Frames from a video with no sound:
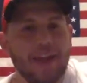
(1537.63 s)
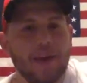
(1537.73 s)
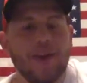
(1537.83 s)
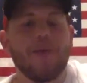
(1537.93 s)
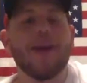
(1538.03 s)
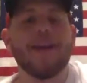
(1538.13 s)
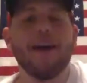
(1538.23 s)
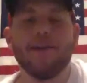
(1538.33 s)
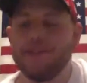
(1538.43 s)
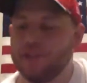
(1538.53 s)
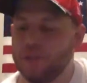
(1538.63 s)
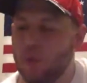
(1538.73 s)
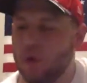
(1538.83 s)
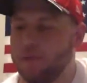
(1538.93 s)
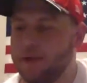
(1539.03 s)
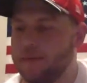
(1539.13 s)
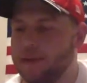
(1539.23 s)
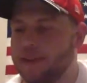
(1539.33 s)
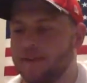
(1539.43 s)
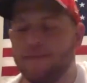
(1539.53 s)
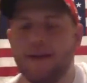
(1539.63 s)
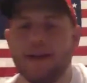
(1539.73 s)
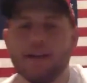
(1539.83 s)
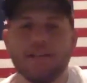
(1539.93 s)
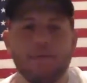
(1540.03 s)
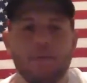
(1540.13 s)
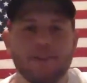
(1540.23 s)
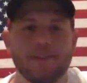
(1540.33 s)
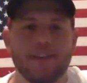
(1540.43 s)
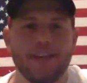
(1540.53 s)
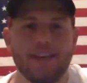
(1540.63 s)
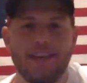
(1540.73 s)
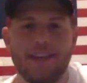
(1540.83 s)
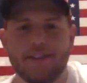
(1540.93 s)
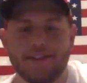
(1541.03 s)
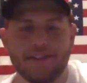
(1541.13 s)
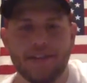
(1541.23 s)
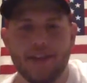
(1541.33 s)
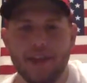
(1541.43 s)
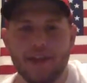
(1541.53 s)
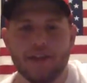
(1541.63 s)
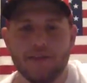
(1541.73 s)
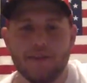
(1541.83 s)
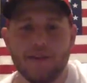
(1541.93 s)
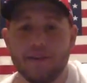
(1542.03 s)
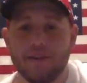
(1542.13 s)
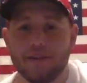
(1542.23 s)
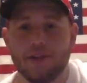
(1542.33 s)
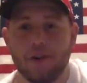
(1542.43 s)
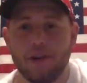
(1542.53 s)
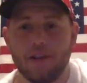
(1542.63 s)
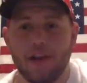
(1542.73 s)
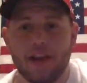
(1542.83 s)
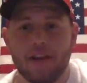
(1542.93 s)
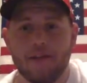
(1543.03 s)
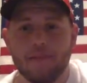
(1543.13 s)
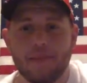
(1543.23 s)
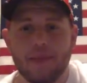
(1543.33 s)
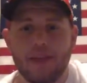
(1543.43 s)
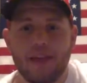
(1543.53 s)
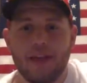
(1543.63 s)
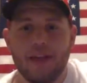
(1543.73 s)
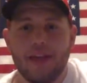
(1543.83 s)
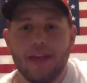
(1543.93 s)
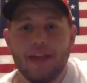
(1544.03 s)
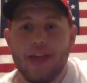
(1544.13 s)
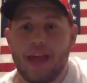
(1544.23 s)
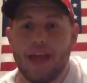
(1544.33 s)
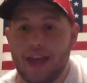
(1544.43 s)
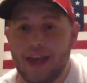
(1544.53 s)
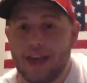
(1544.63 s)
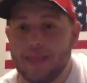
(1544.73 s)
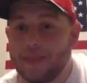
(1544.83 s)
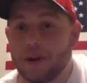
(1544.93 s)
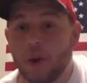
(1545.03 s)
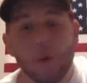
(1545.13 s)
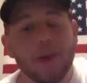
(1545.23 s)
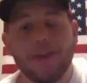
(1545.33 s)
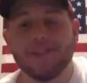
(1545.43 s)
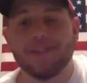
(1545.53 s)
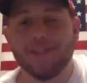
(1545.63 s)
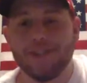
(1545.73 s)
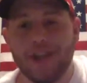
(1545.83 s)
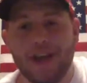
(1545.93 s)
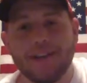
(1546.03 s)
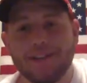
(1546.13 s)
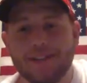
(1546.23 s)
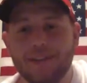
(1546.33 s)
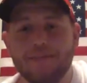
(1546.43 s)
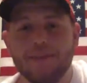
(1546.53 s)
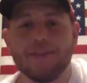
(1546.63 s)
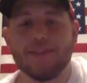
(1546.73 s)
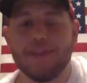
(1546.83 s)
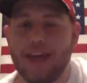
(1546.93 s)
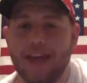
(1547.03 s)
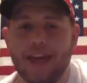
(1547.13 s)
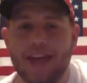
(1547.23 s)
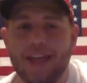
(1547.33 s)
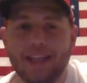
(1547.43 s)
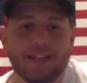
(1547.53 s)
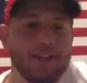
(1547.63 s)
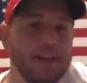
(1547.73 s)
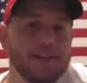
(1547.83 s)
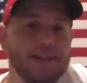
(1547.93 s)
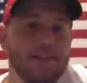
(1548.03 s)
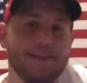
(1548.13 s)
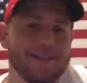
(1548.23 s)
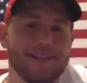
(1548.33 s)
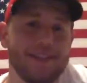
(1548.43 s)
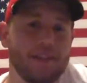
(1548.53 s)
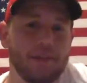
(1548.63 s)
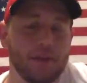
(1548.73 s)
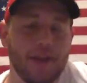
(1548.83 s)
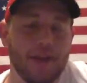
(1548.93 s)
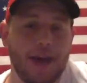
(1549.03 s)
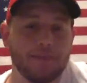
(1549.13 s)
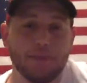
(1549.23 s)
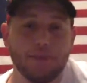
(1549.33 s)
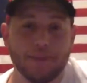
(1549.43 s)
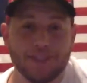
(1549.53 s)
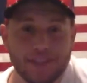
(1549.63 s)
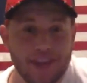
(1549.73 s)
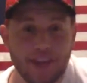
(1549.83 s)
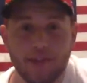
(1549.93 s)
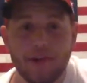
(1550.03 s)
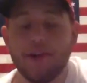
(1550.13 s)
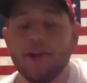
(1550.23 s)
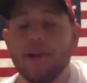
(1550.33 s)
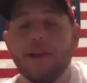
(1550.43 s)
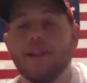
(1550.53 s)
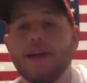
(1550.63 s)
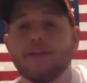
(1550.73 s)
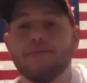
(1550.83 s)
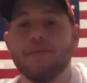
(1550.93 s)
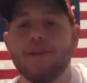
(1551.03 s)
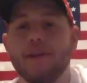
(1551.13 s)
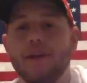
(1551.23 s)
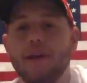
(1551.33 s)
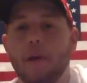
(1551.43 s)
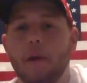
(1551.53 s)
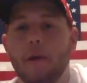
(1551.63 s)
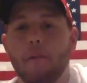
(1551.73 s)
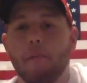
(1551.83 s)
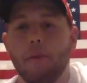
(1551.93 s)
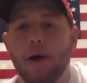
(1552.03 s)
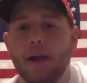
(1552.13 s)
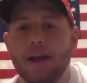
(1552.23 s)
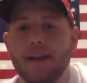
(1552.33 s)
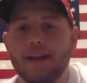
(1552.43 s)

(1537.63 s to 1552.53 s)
right now, he just won't be able to get the fantasy points that he needs to be in your starting lineup. And they're going against the Giants defense. And the Giants defense didn't look absolutely stellar last week. But